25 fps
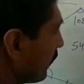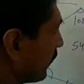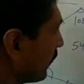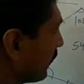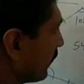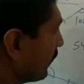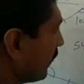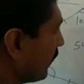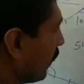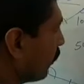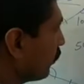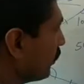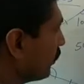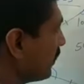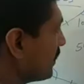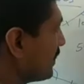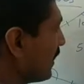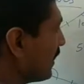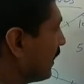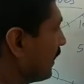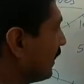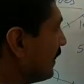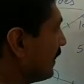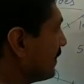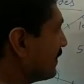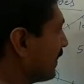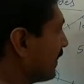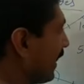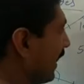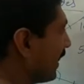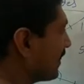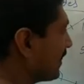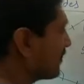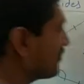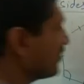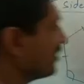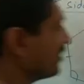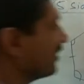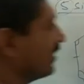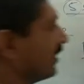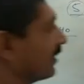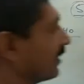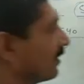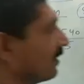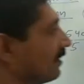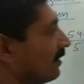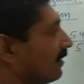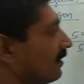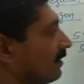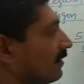now this angle is the exterior
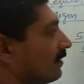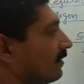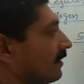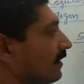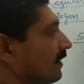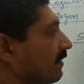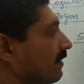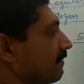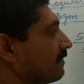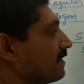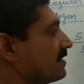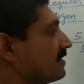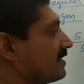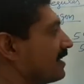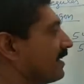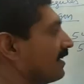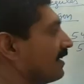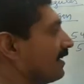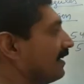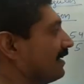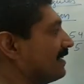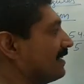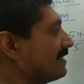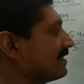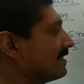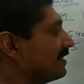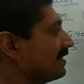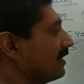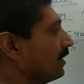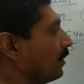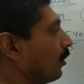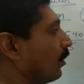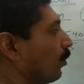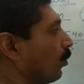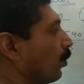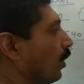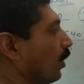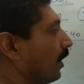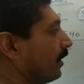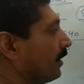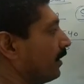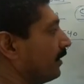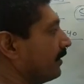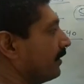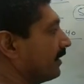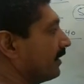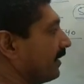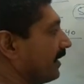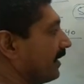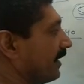angle. If this angle is
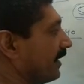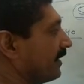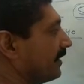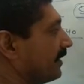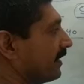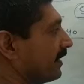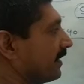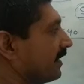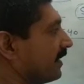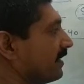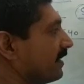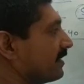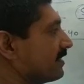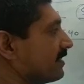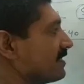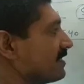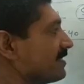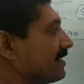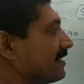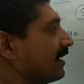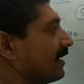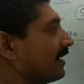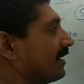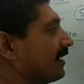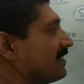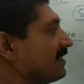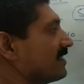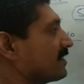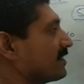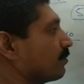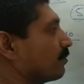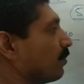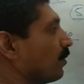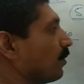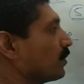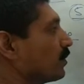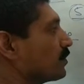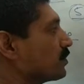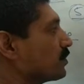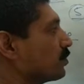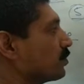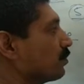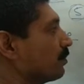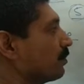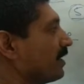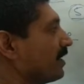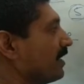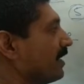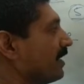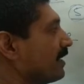108 degree, this angle is supposed
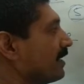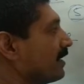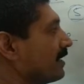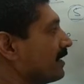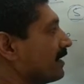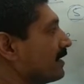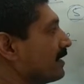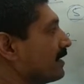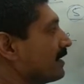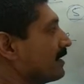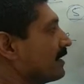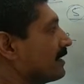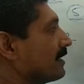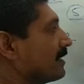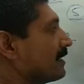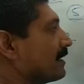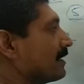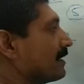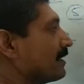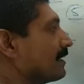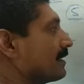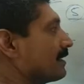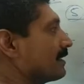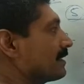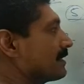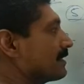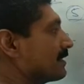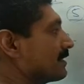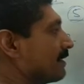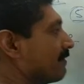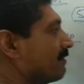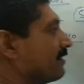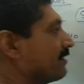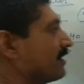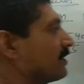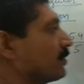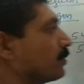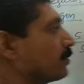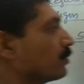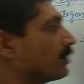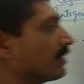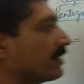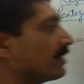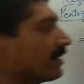to be 72